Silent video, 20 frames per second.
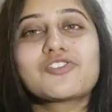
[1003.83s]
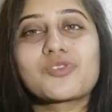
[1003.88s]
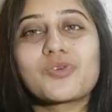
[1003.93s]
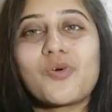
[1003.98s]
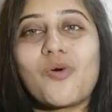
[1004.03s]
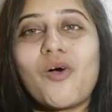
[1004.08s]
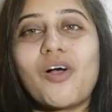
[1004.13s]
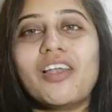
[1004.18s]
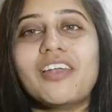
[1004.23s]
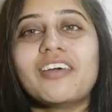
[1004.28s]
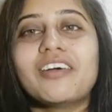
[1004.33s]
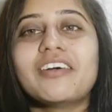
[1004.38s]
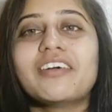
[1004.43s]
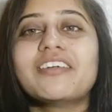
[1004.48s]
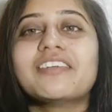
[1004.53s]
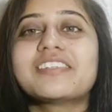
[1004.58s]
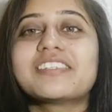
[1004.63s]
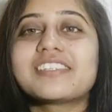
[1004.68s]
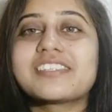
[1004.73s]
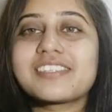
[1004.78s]

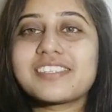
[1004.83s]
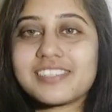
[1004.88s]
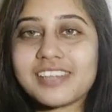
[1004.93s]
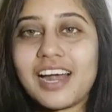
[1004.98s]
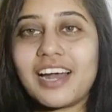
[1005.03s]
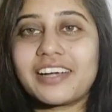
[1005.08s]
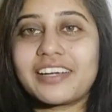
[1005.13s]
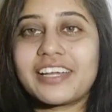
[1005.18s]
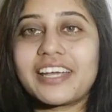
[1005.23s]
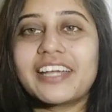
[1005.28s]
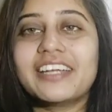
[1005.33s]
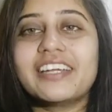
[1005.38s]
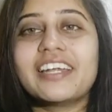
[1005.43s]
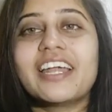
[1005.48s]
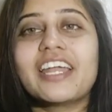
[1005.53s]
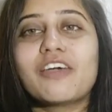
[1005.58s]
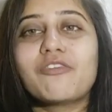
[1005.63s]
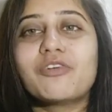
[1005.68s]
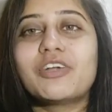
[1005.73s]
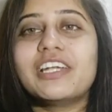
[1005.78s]
scholar started.
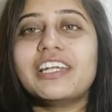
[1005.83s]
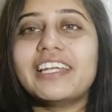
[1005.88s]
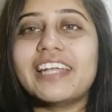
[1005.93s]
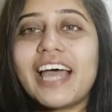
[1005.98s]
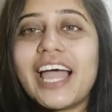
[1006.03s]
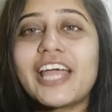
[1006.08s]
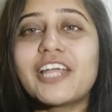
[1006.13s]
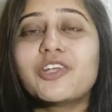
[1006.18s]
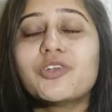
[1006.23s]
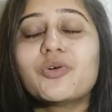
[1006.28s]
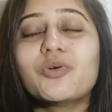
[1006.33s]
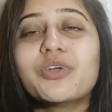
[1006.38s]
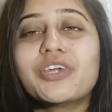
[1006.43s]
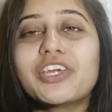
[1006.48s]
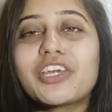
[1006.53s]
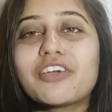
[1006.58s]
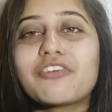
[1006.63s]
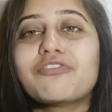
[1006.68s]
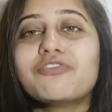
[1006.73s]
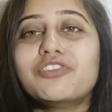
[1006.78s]
And I would like to
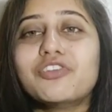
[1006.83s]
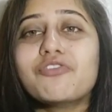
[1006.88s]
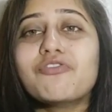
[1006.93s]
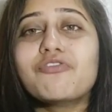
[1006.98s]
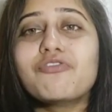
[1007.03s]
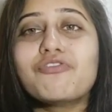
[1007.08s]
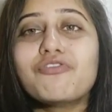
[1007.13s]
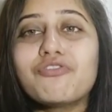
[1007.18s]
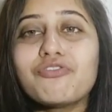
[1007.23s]
give the